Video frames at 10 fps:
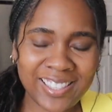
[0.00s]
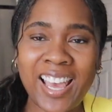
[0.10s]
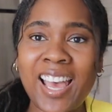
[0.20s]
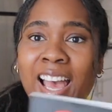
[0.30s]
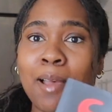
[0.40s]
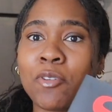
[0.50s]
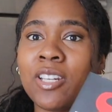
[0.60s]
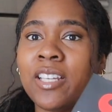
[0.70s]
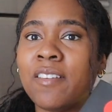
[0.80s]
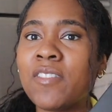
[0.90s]
that. I'm
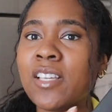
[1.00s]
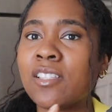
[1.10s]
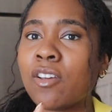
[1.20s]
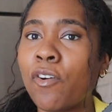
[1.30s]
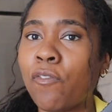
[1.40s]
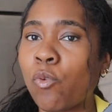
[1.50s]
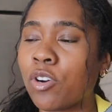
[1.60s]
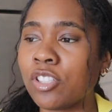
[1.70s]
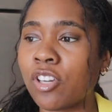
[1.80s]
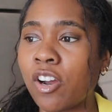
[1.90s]
gonna give this a
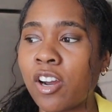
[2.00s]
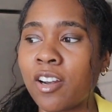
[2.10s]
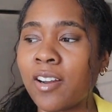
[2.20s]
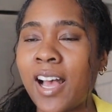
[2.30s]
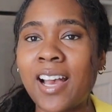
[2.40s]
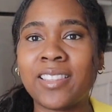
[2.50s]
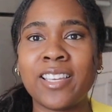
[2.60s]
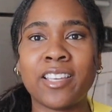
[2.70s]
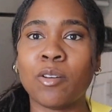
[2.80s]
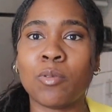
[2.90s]
4-star. I
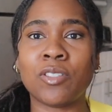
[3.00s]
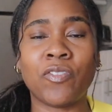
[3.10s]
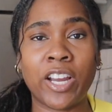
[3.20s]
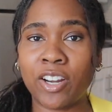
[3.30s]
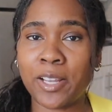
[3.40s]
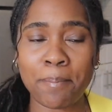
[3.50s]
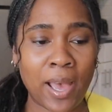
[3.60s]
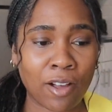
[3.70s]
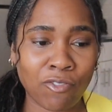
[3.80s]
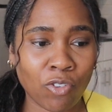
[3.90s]
think it was very
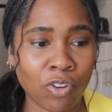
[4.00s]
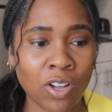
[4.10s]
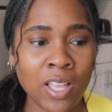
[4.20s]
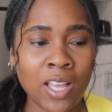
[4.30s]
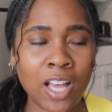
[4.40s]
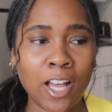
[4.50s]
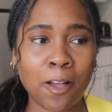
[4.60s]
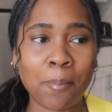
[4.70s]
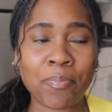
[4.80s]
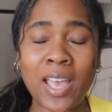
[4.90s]
impactful.
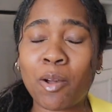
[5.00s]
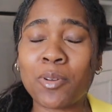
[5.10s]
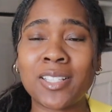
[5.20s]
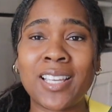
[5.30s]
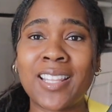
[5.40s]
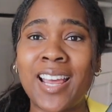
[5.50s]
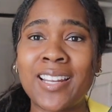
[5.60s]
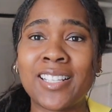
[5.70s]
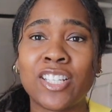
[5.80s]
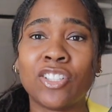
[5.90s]
I wouldn't say that I
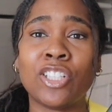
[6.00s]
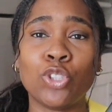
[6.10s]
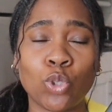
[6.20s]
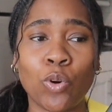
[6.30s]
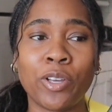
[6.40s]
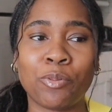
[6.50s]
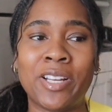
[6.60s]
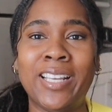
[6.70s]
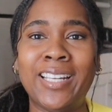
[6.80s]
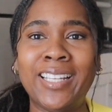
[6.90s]
necessarily enjoyed
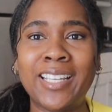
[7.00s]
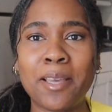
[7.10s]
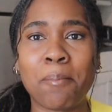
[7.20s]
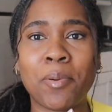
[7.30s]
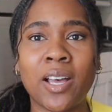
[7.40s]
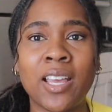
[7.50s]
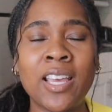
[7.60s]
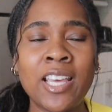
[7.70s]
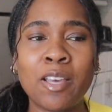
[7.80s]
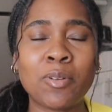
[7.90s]
reading it, but
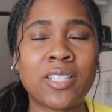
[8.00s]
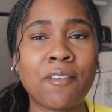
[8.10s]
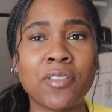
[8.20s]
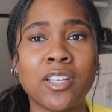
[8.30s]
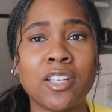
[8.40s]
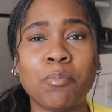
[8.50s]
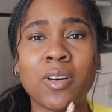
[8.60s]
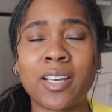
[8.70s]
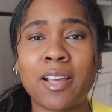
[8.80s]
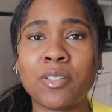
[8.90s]
it was definitely a good
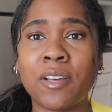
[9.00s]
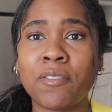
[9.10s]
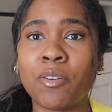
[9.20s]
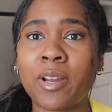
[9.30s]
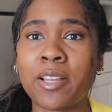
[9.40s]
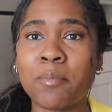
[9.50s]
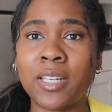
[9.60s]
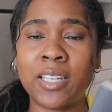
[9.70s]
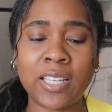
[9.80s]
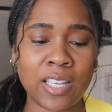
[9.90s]
book, and I would definitely
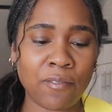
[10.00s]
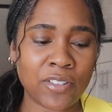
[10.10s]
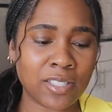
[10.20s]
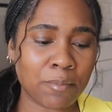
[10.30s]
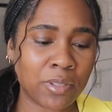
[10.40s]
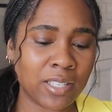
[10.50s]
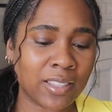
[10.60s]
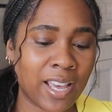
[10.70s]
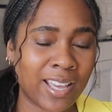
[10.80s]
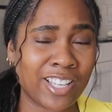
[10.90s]
recommend it if it's
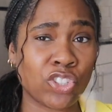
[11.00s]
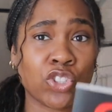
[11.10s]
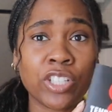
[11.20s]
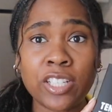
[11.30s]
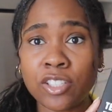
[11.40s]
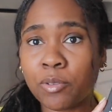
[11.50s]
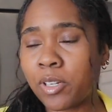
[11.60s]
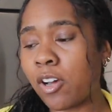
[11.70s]
something that intrigues you at